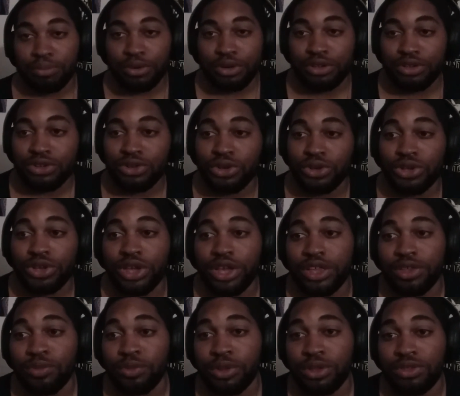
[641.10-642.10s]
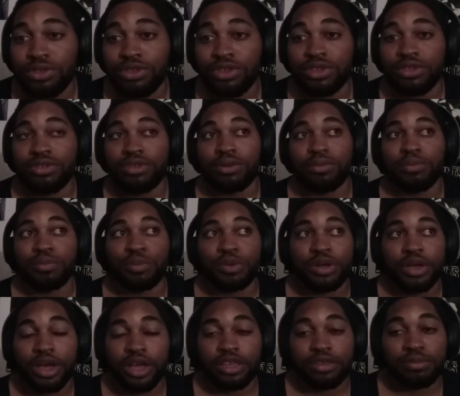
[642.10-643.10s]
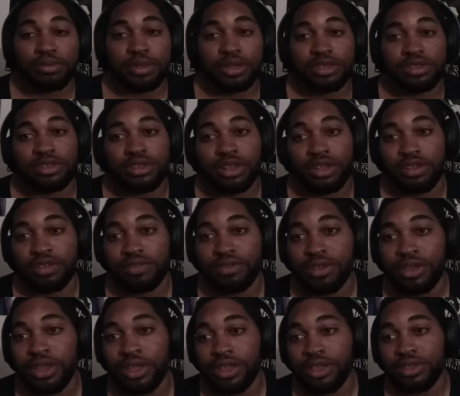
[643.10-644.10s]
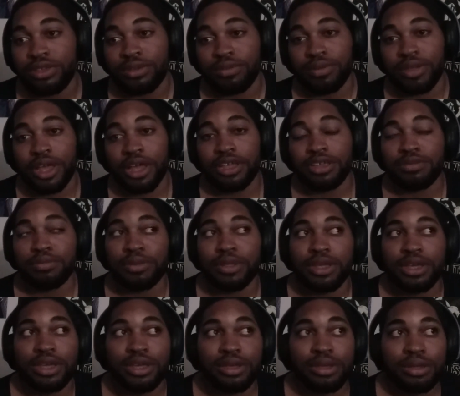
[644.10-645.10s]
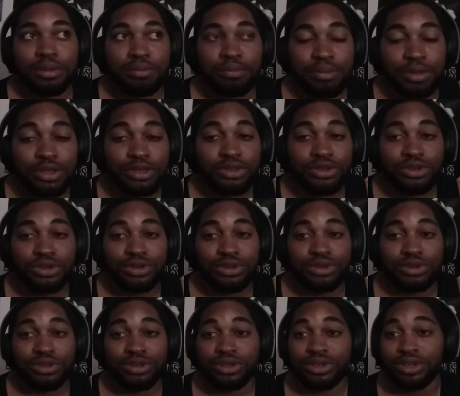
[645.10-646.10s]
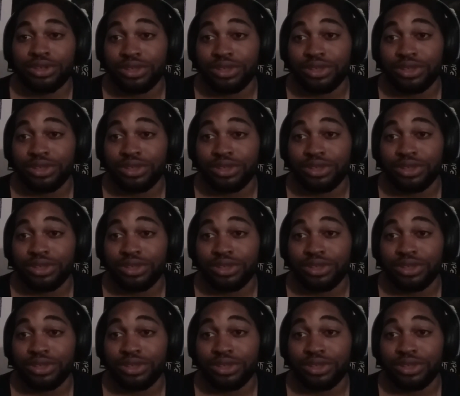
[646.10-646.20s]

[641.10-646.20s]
Pretty sure you guys want to see some cosplay stuff, some cosplay pictures.